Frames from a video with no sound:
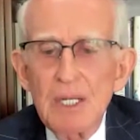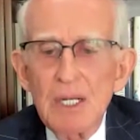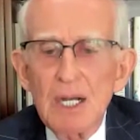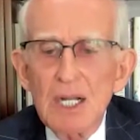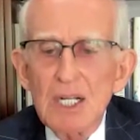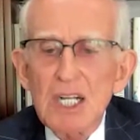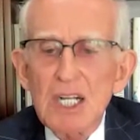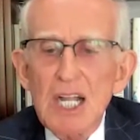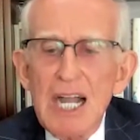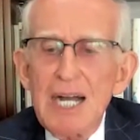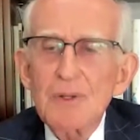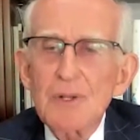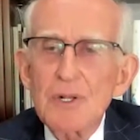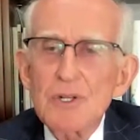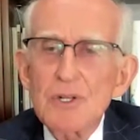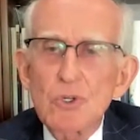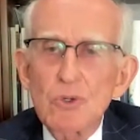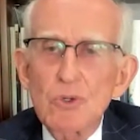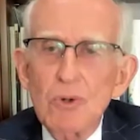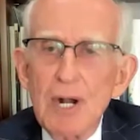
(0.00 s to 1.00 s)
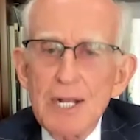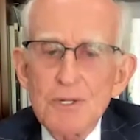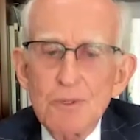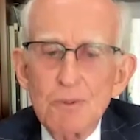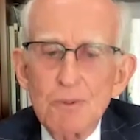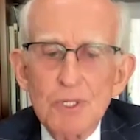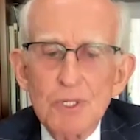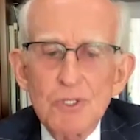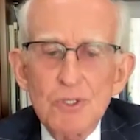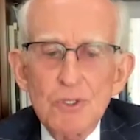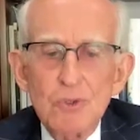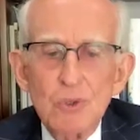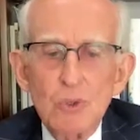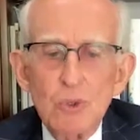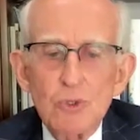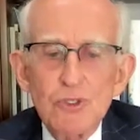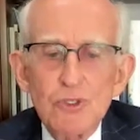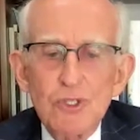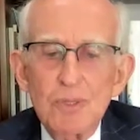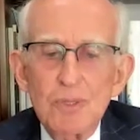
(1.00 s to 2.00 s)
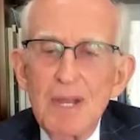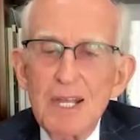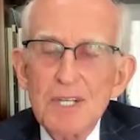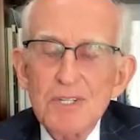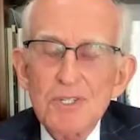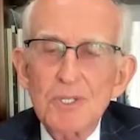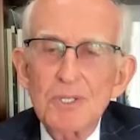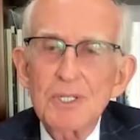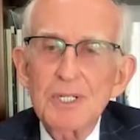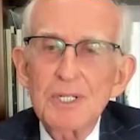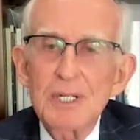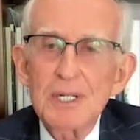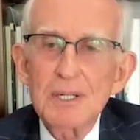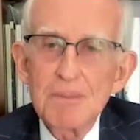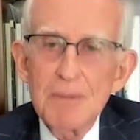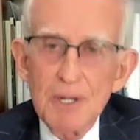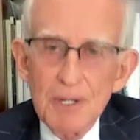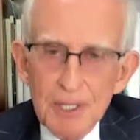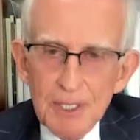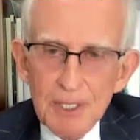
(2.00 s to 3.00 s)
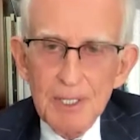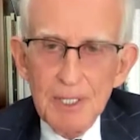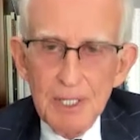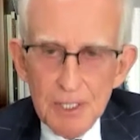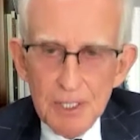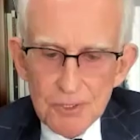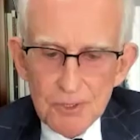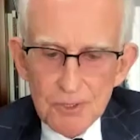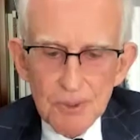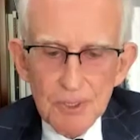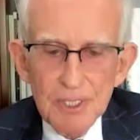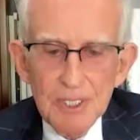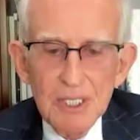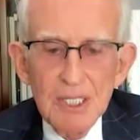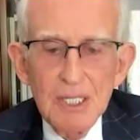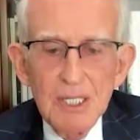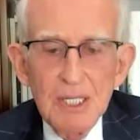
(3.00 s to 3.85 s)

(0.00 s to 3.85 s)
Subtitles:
a college graduate school semester in American history.